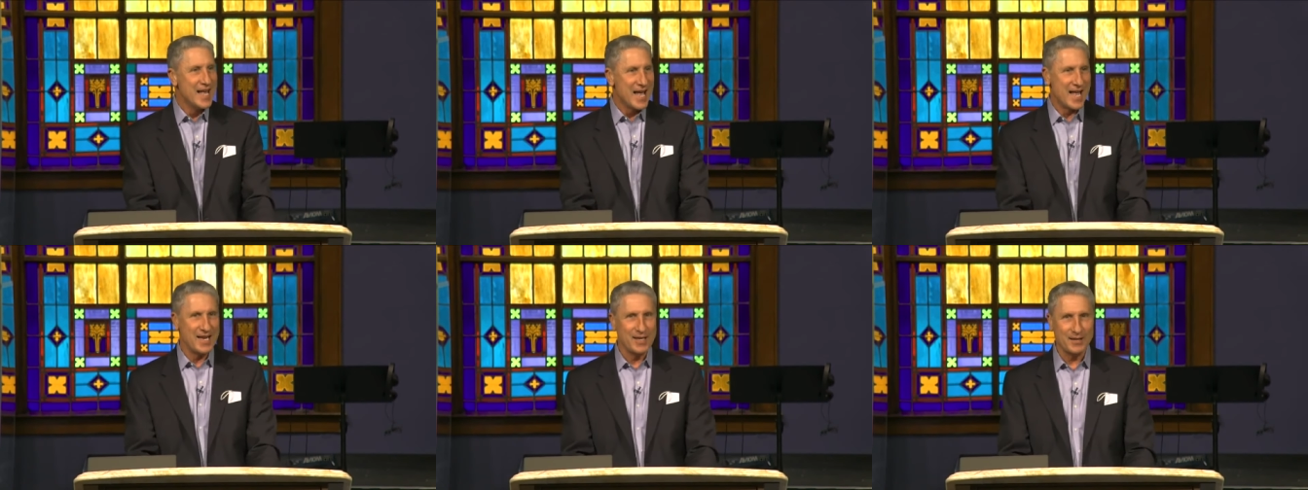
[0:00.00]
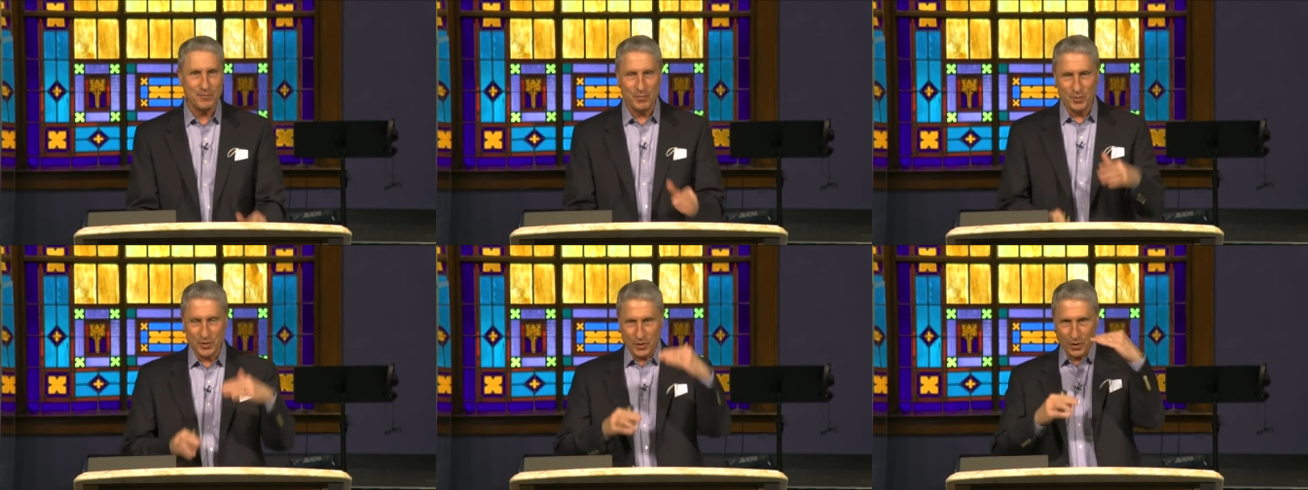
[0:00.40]
And he
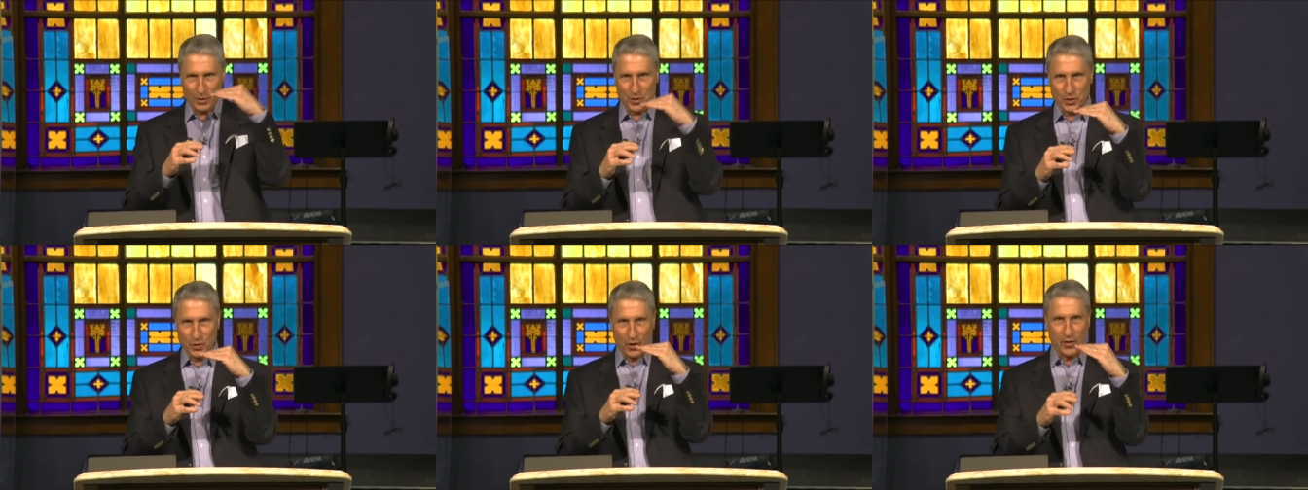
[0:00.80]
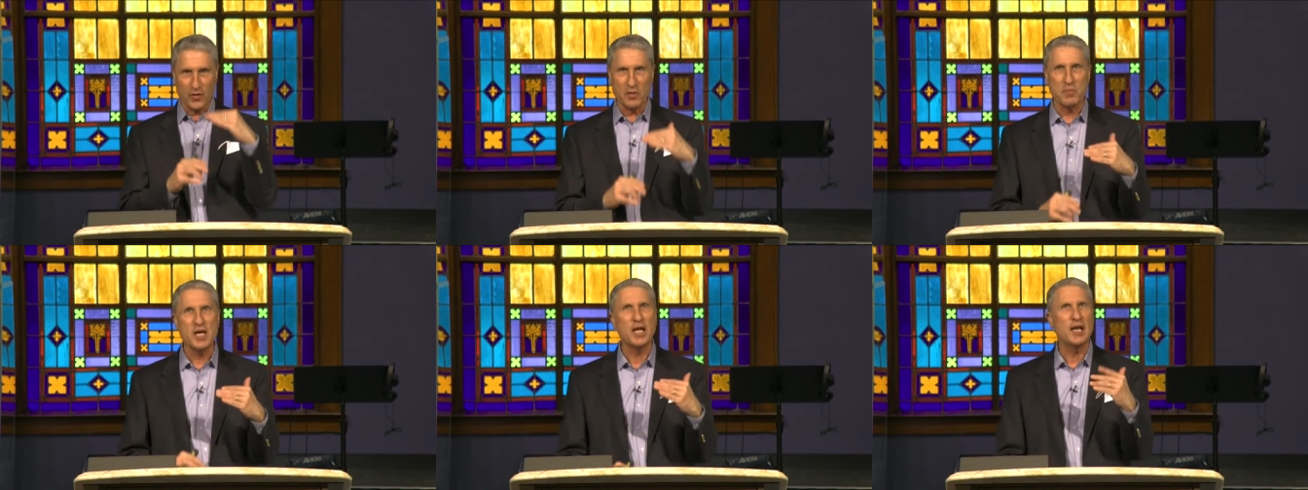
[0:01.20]
was a little shorter
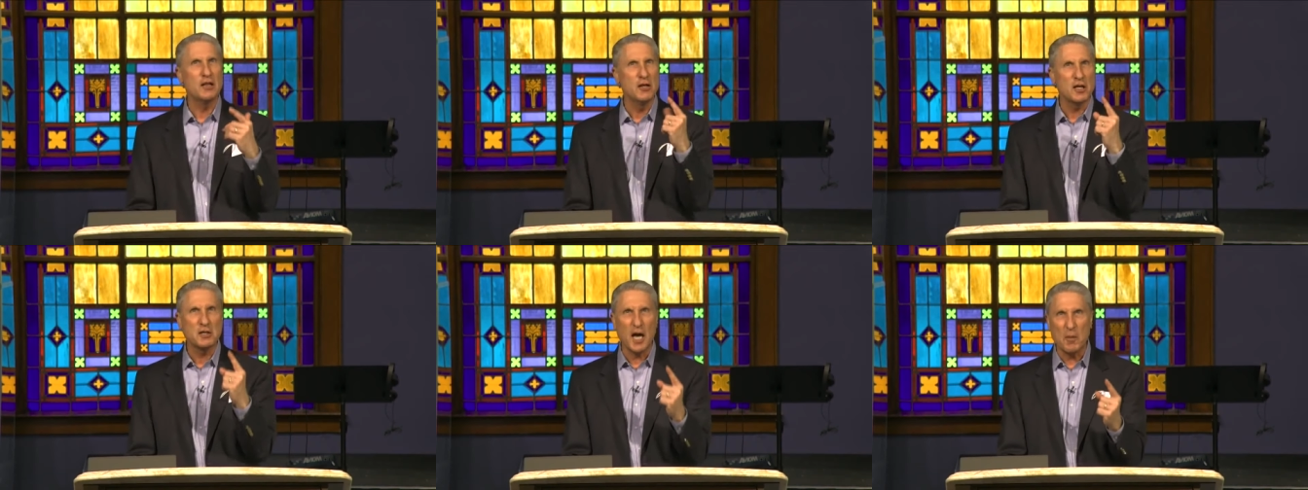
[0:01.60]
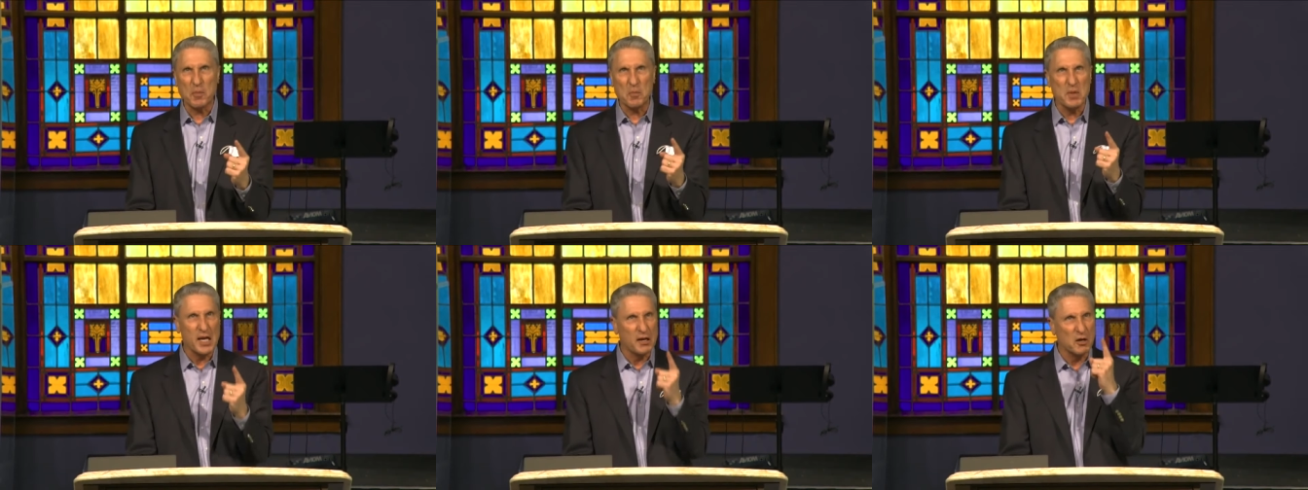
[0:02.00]
than me, and he looked up
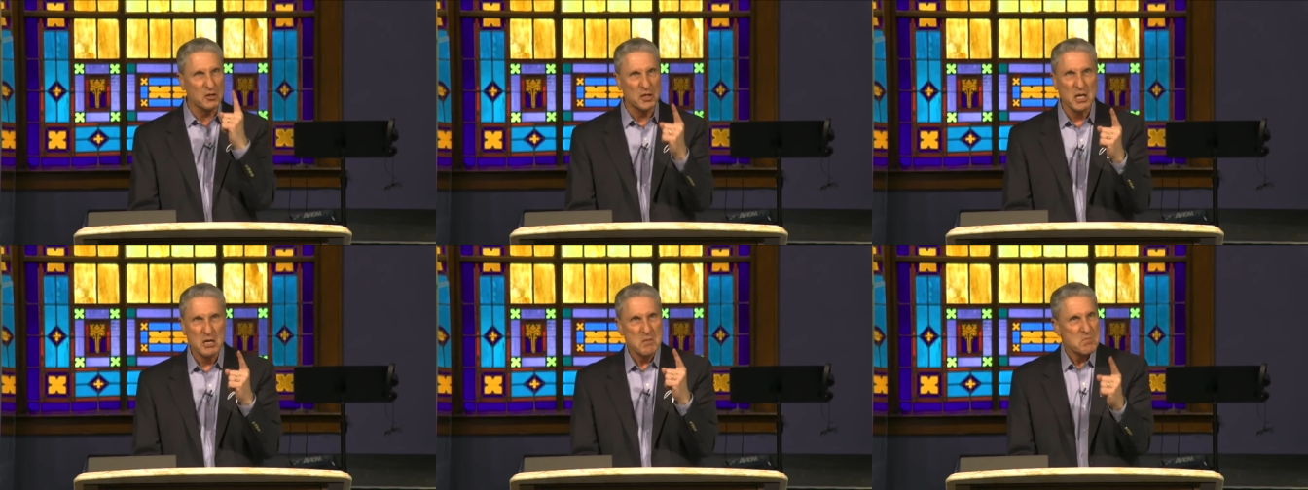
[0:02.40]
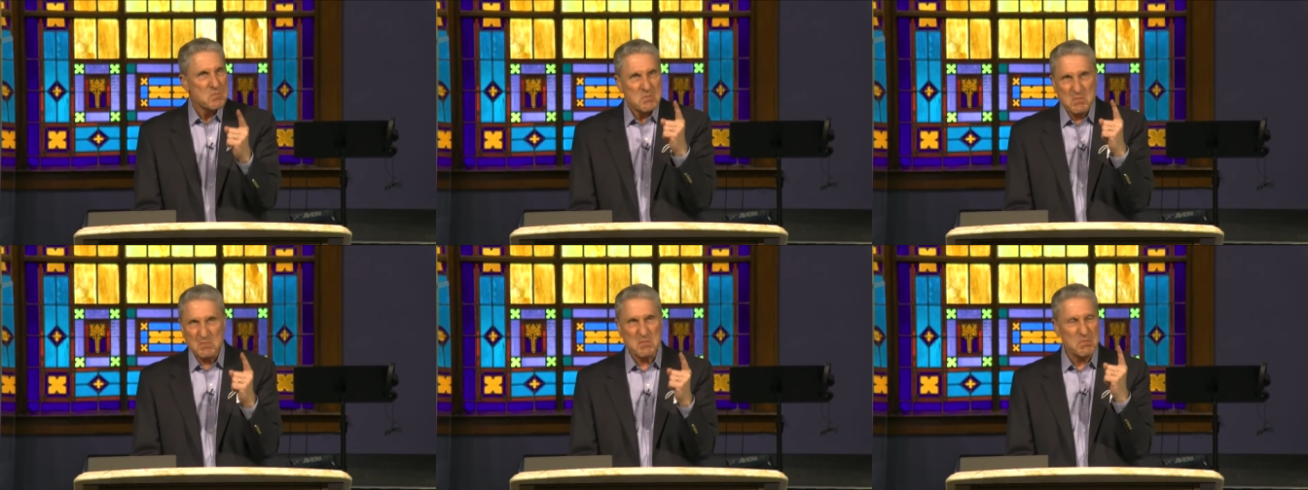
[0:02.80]
at me, he goes,
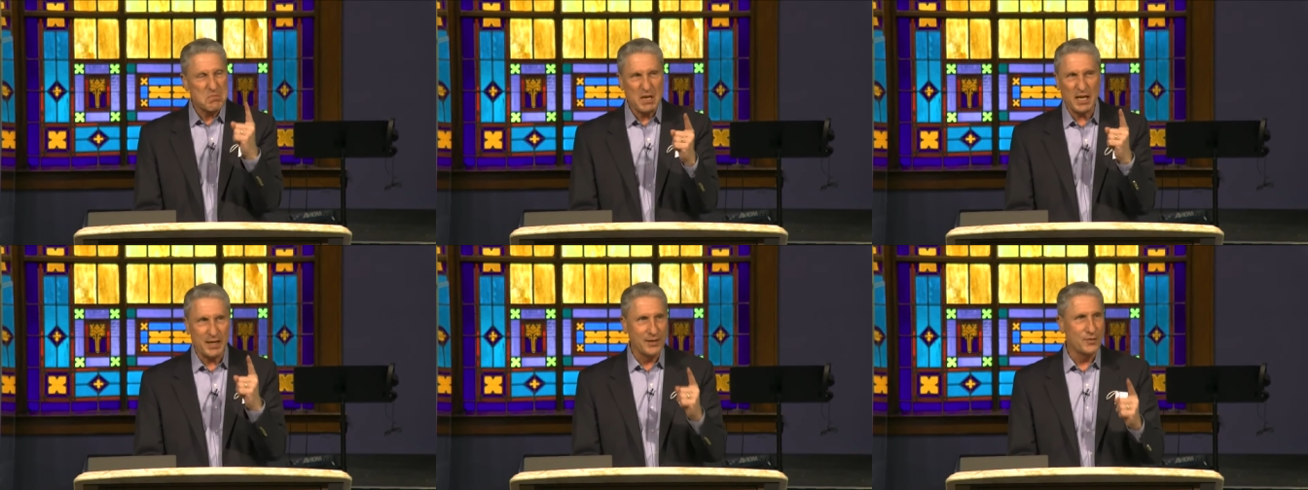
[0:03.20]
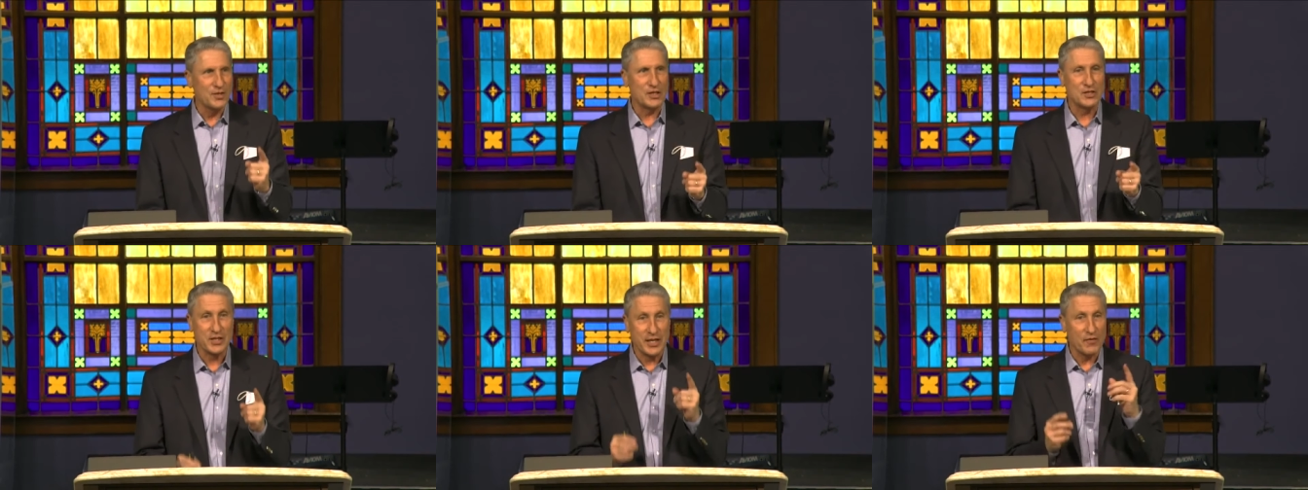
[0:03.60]
"Man," he was
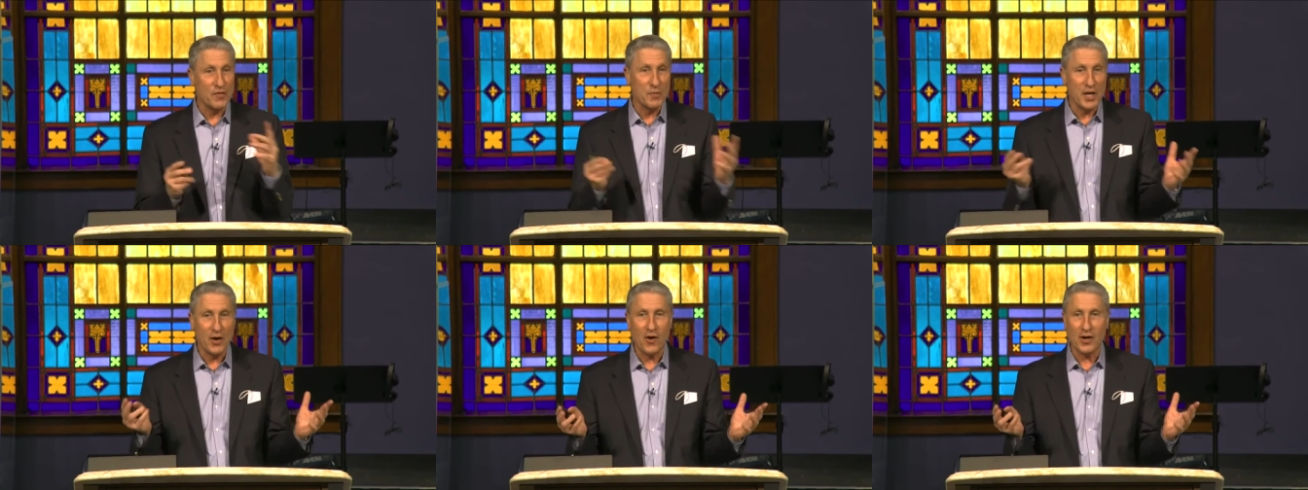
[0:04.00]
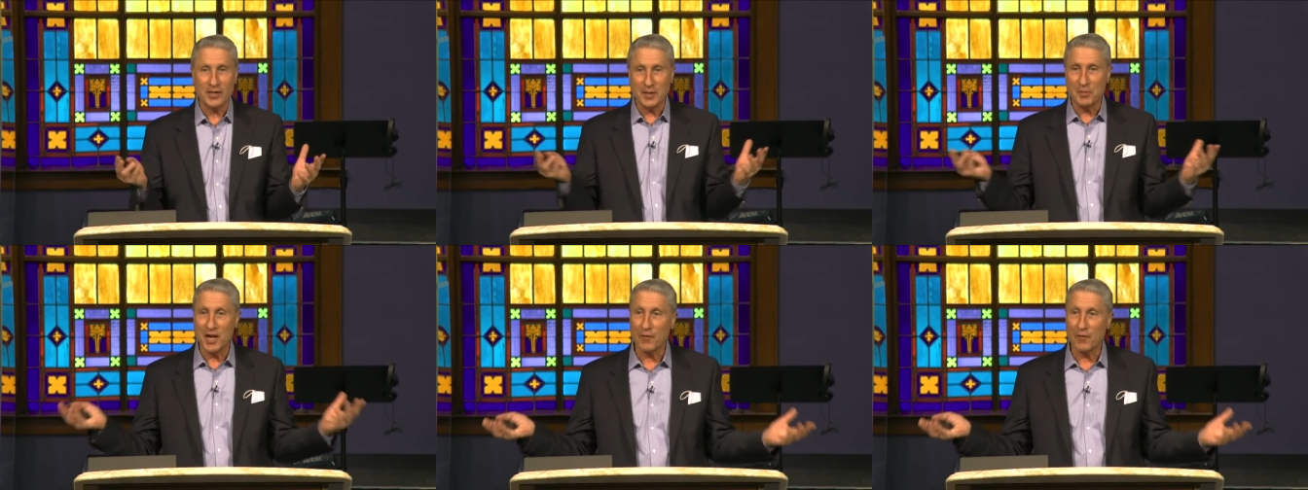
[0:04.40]
just giving me a hard time.